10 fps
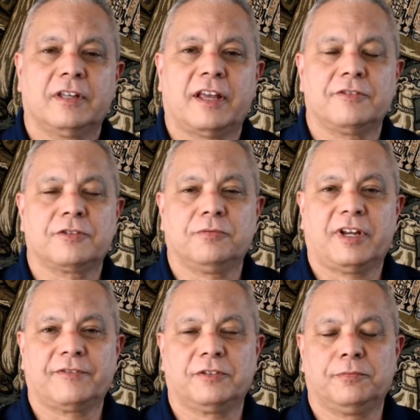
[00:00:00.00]
And so we
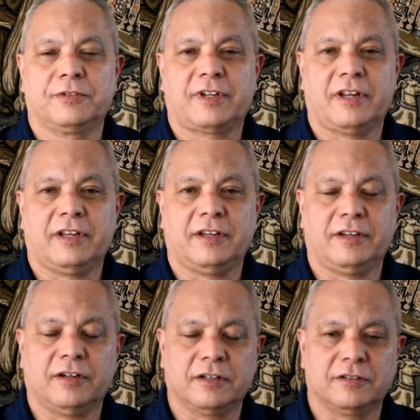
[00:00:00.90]
have to
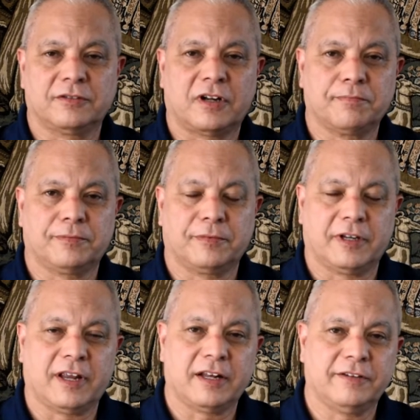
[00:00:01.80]
stay on top,
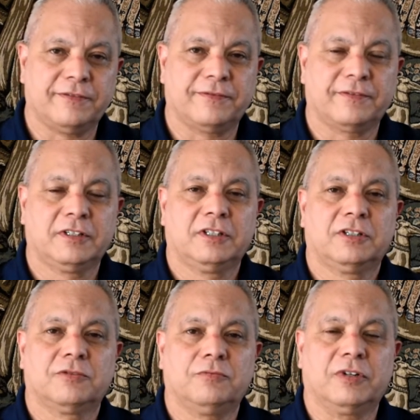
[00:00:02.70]
ahead of
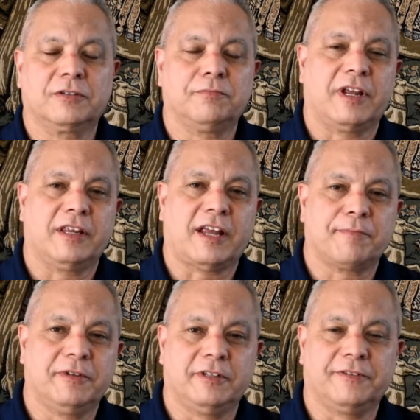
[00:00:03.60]
what may
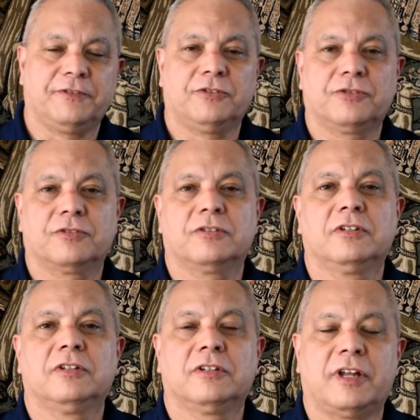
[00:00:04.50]
happen in the
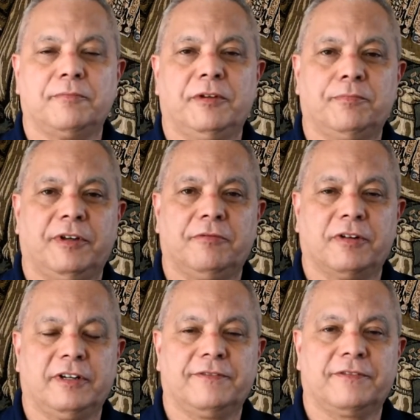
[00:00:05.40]
future, and be
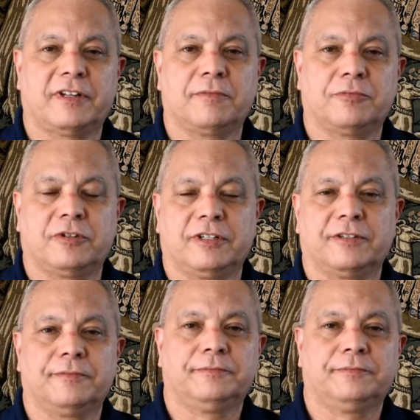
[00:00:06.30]
ready for that point.